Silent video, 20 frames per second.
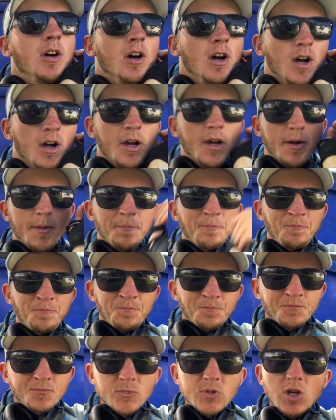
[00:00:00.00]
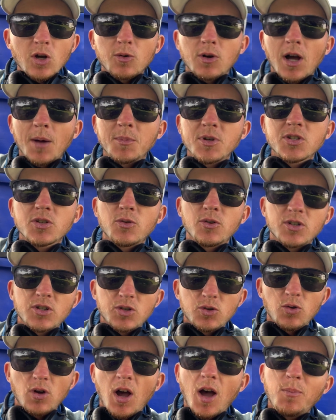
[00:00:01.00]
So I'm just going
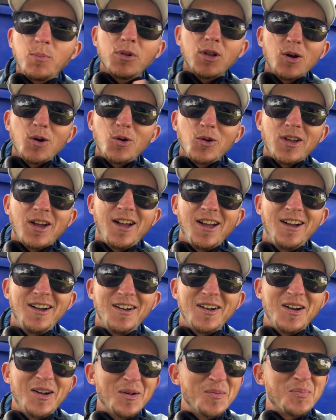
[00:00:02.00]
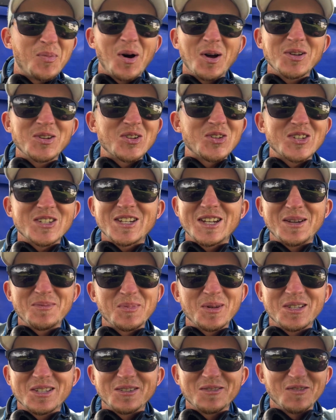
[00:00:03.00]
to upload a bunch of
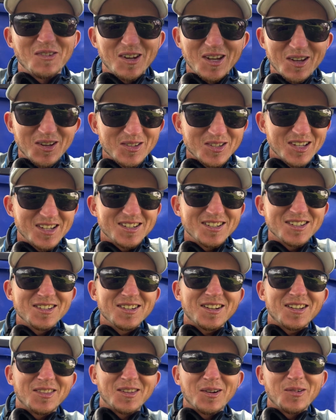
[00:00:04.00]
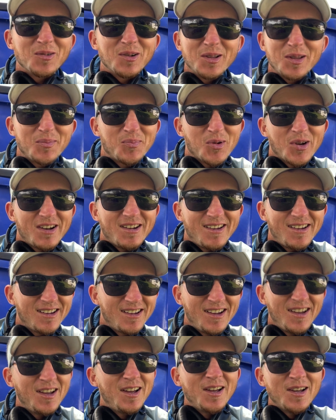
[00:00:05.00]
snippets of videos I took, and they're really pretty.
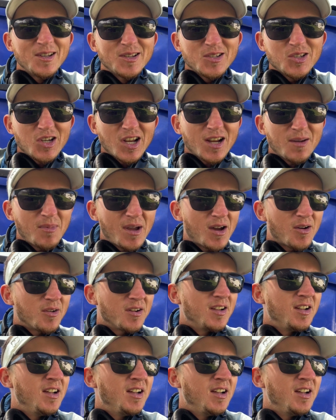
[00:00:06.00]
Check them out.